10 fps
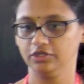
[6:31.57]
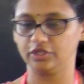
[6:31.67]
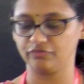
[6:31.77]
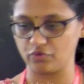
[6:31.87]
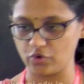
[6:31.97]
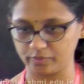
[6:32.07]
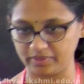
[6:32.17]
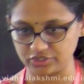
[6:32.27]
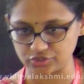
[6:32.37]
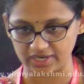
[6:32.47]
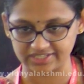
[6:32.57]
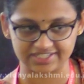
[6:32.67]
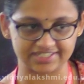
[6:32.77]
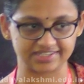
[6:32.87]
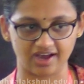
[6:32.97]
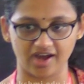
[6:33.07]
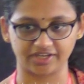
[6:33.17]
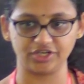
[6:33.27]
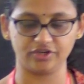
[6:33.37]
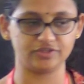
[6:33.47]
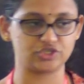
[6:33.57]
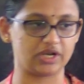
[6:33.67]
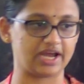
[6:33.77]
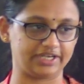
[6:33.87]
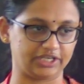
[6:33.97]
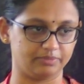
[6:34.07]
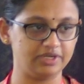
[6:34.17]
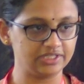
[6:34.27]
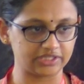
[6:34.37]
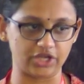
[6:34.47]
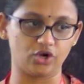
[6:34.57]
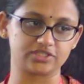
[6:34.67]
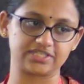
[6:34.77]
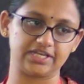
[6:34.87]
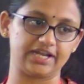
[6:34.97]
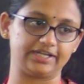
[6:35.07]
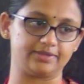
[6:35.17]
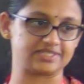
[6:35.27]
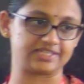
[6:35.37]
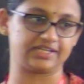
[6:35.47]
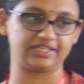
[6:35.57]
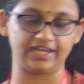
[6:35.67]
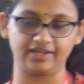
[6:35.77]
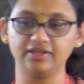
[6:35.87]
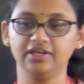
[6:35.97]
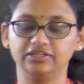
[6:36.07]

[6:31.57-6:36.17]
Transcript: the formal charges are individual atom. 3 oxygen atoms are there.